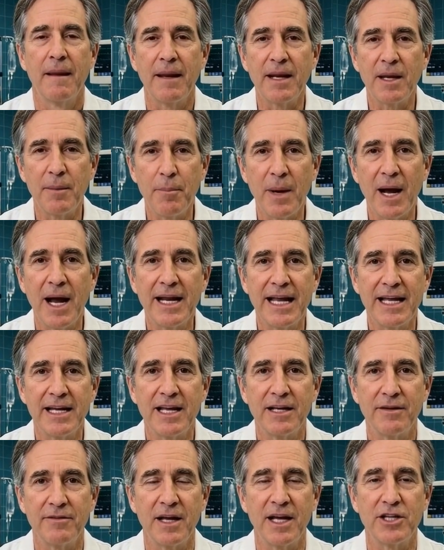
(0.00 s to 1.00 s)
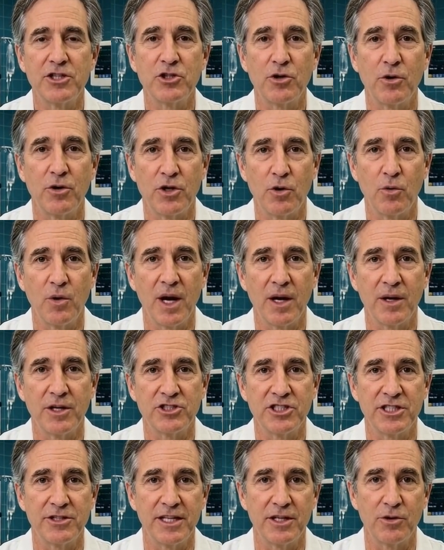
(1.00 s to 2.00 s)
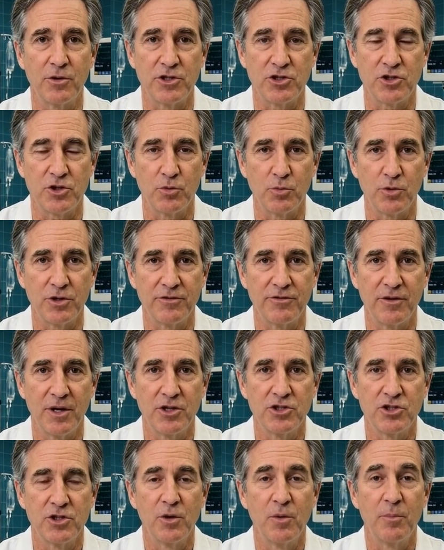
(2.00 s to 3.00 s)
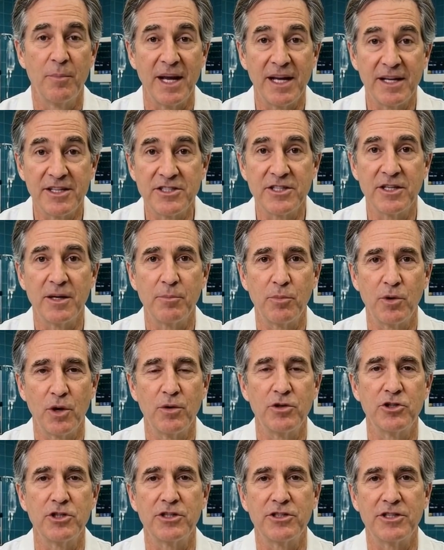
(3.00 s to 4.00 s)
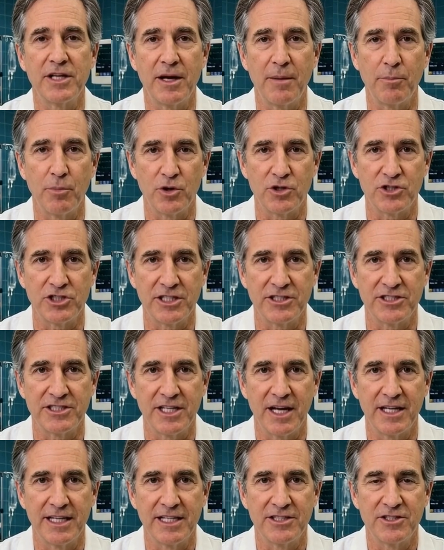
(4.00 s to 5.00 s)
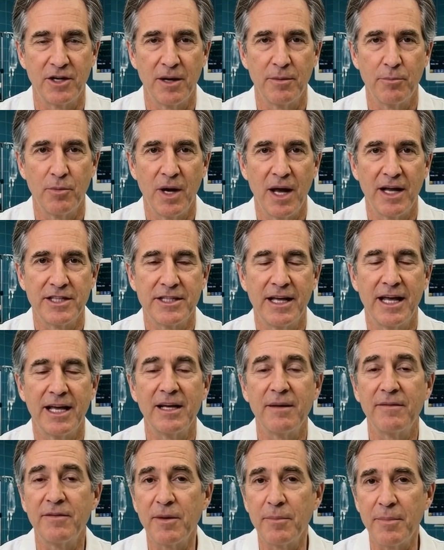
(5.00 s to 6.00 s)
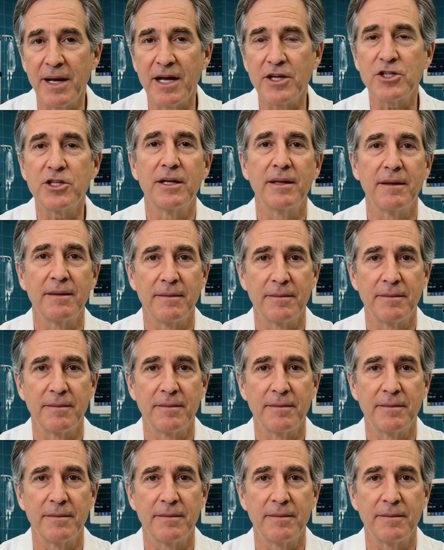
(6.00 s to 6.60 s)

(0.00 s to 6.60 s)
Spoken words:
combining conventional urology literature with functional medicine approaches and emerging studies on prostate inflammation.